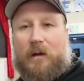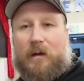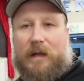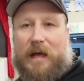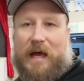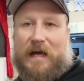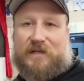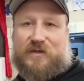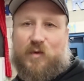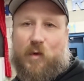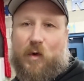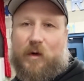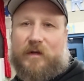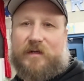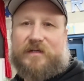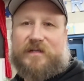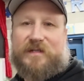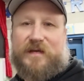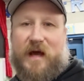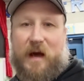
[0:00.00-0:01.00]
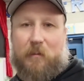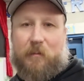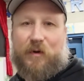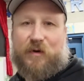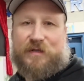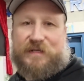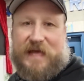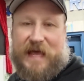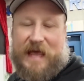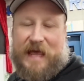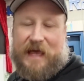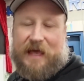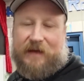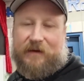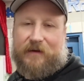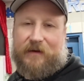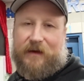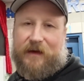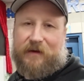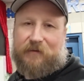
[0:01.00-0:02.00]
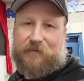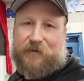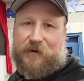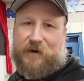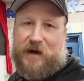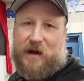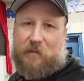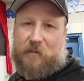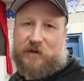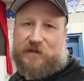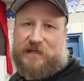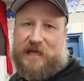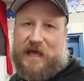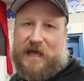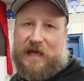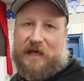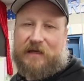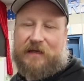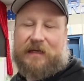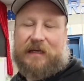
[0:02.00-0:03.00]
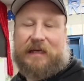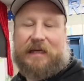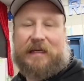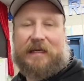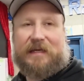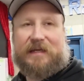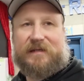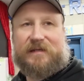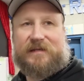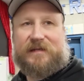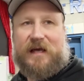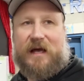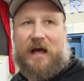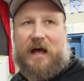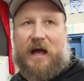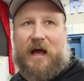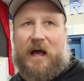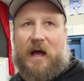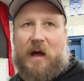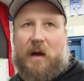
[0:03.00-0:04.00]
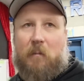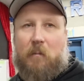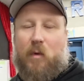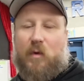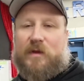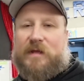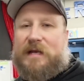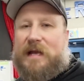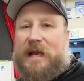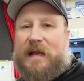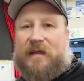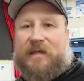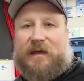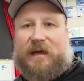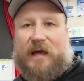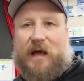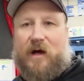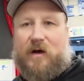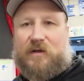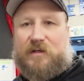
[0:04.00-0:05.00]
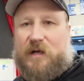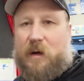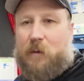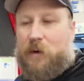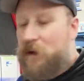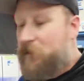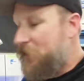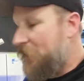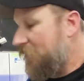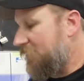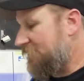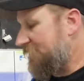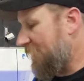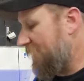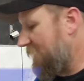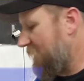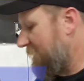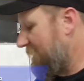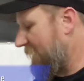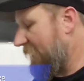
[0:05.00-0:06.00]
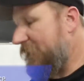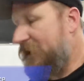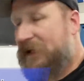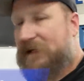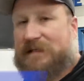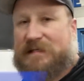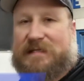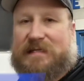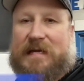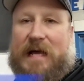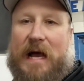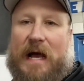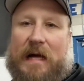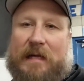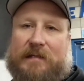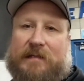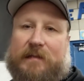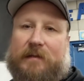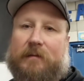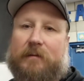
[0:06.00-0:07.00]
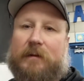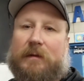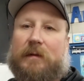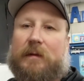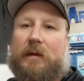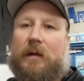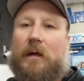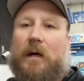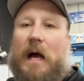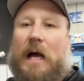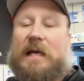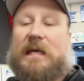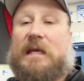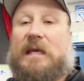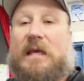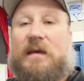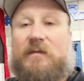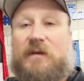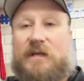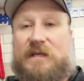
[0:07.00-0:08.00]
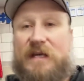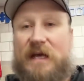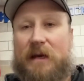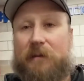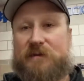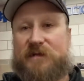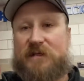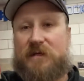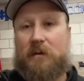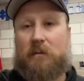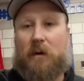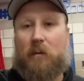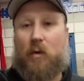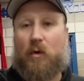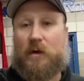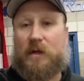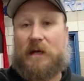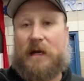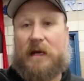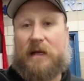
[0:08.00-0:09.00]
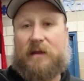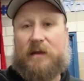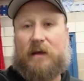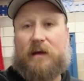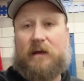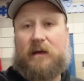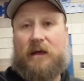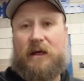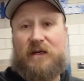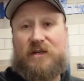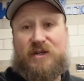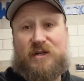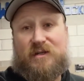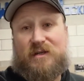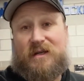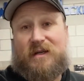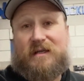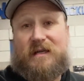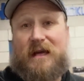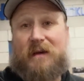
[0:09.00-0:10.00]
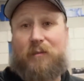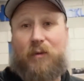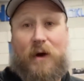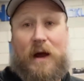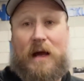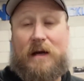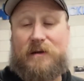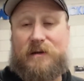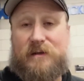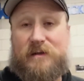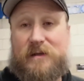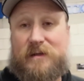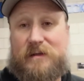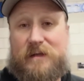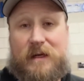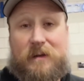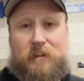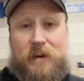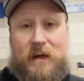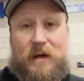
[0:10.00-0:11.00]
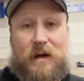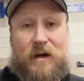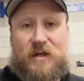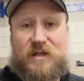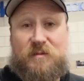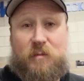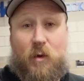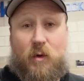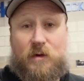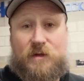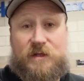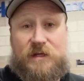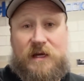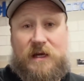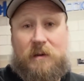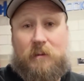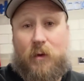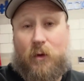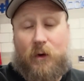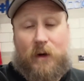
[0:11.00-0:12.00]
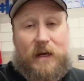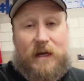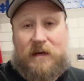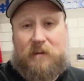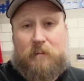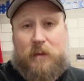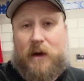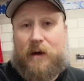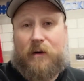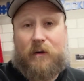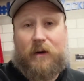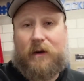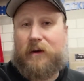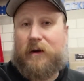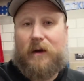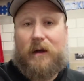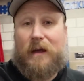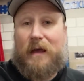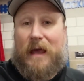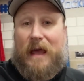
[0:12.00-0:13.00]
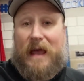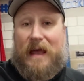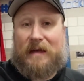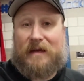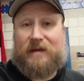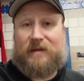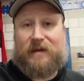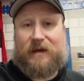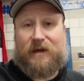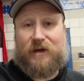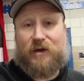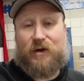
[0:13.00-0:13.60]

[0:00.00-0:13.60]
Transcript: Last one is number 10, and for number 10 is, more than anything else, I want to be able to tell you that it's not, I can give you tips, but more than anything, it's just going to take practice. It's like being on a sports team or getting better at anything.